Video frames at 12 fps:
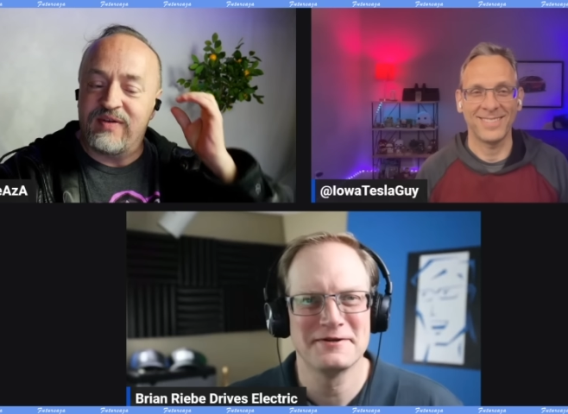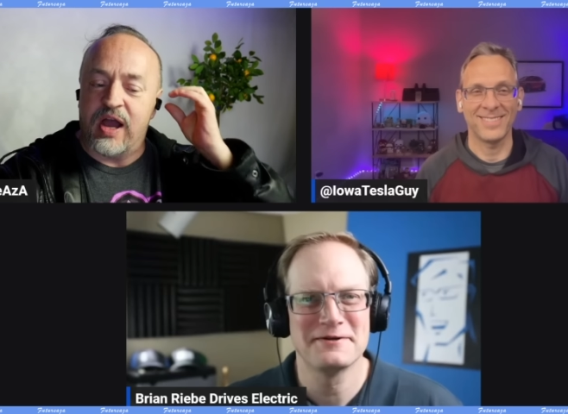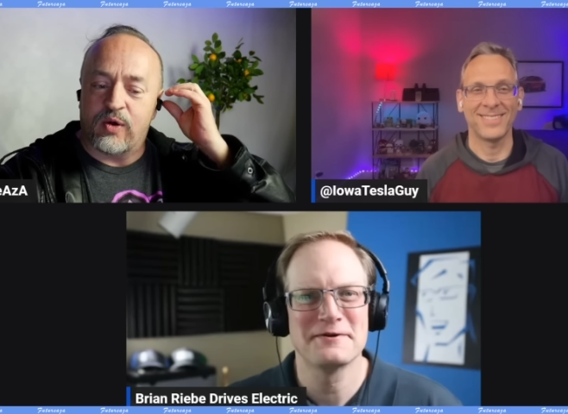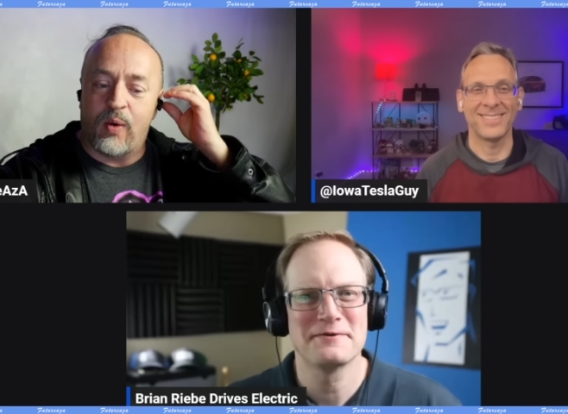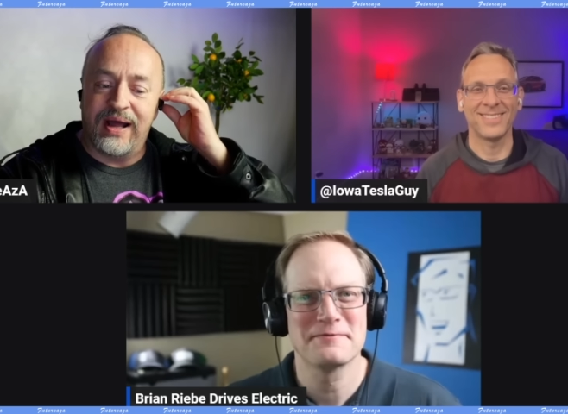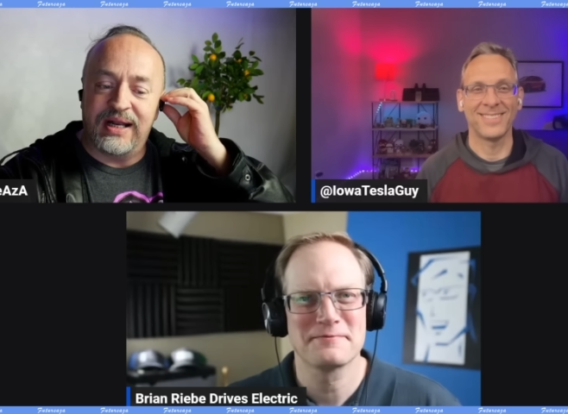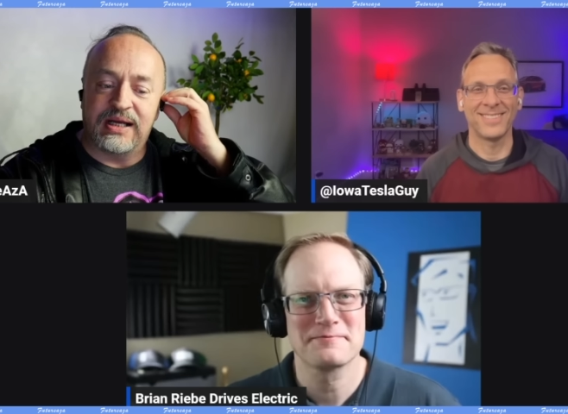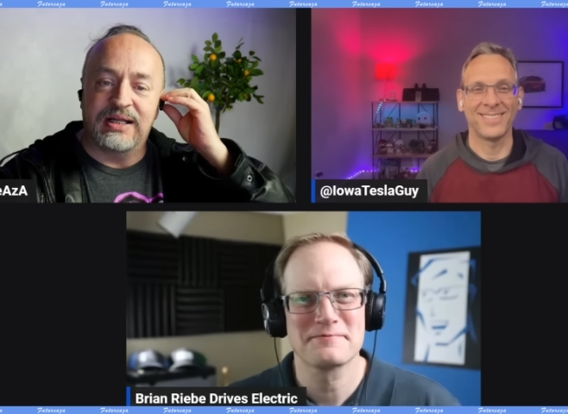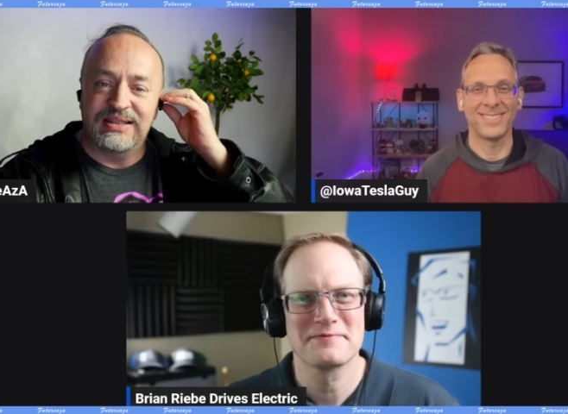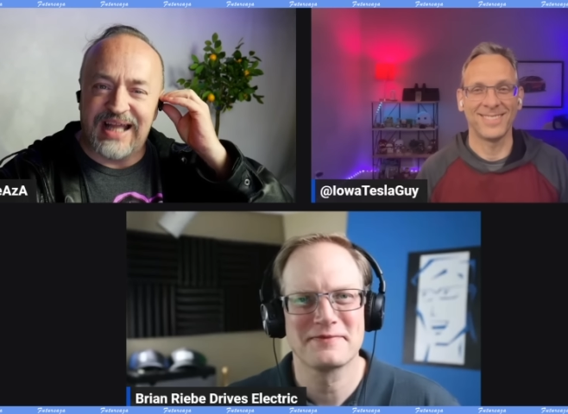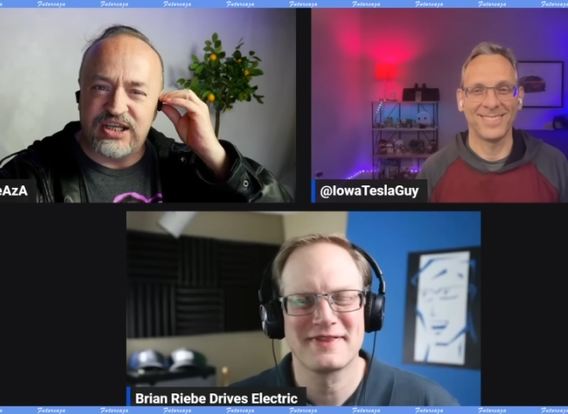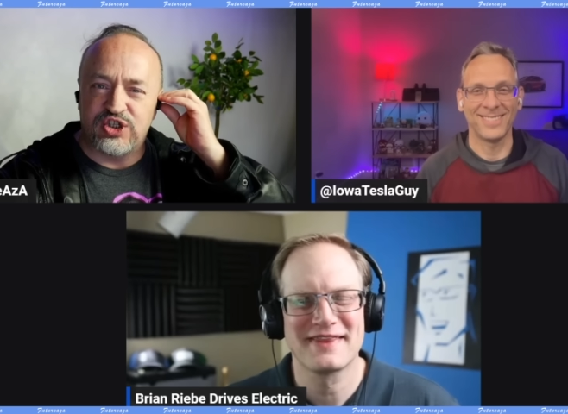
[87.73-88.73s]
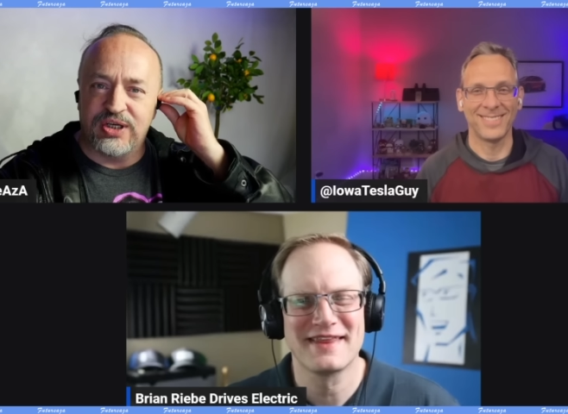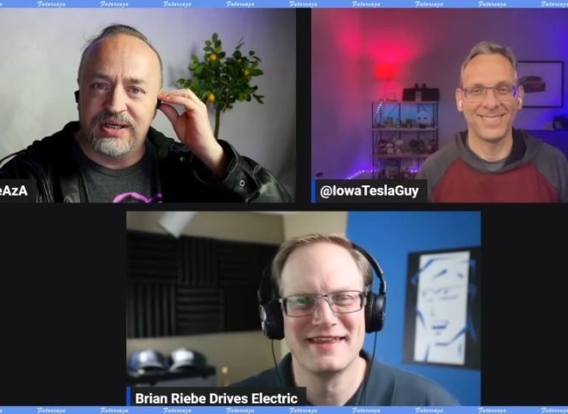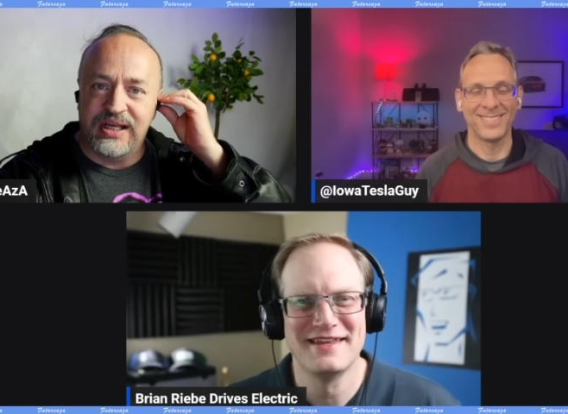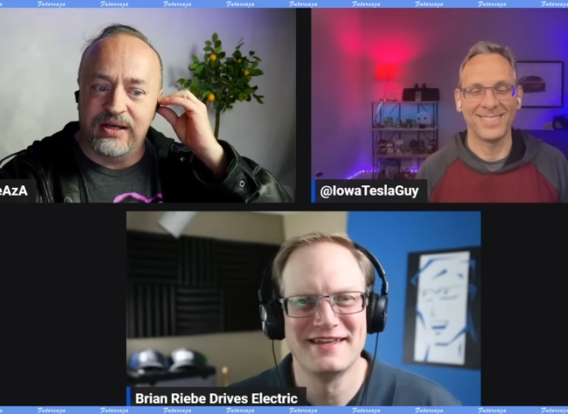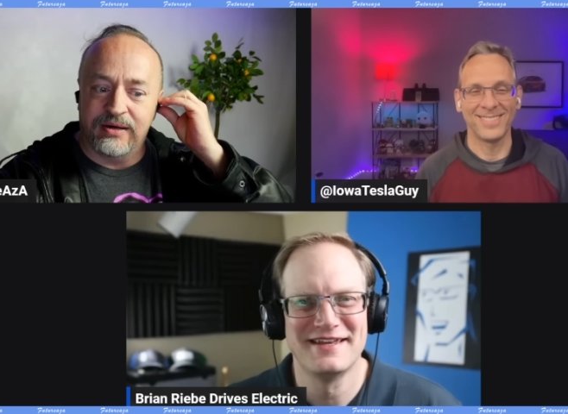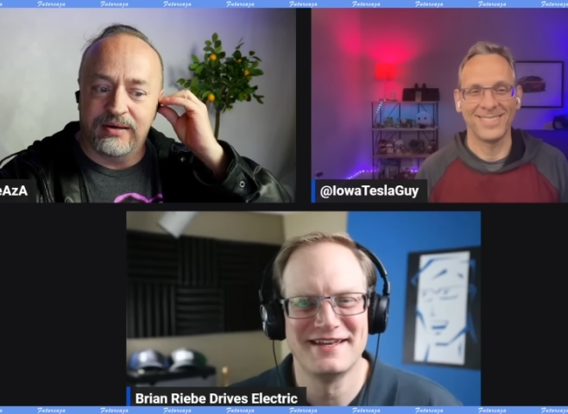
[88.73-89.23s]
Speaker 1: we've got quite a
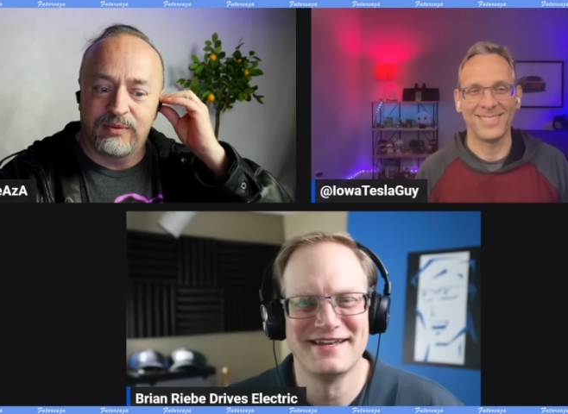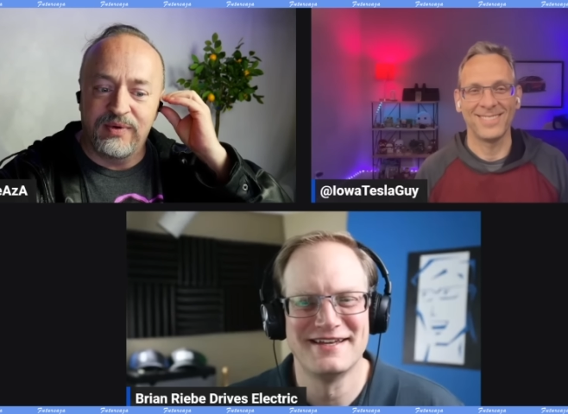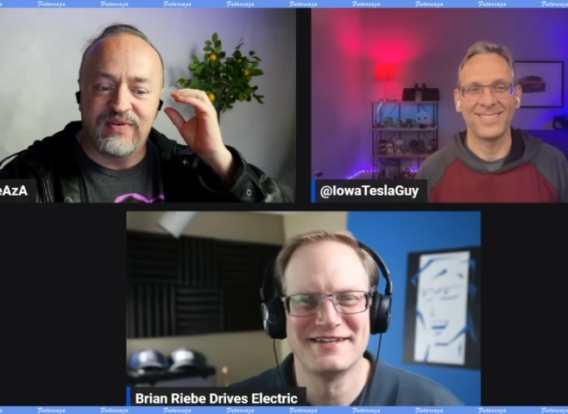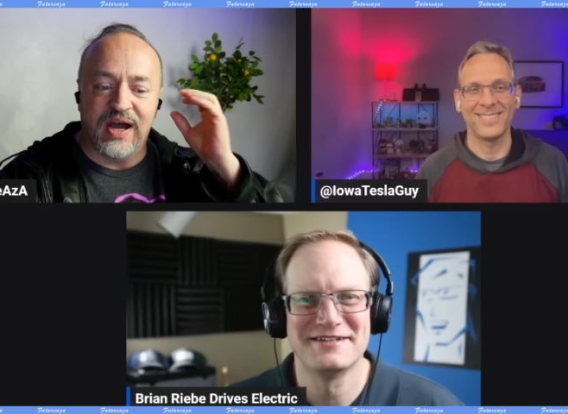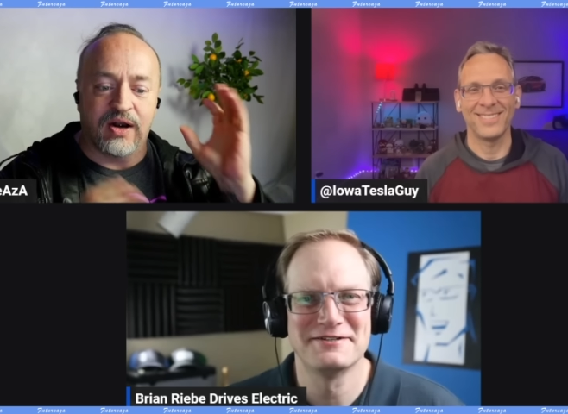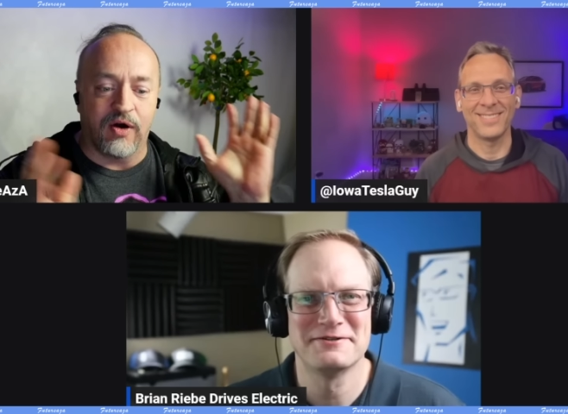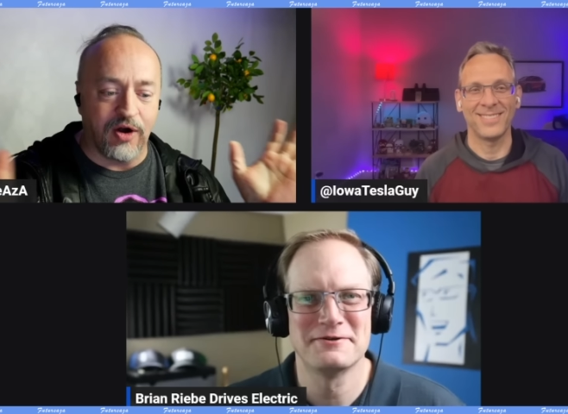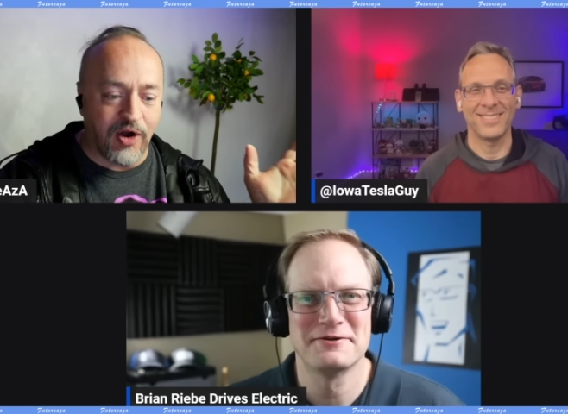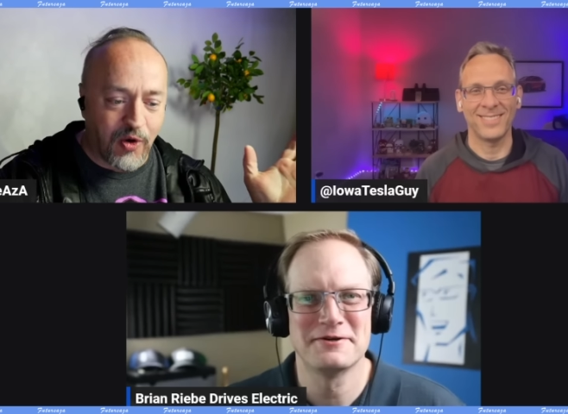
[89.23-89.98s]
collection here. We've got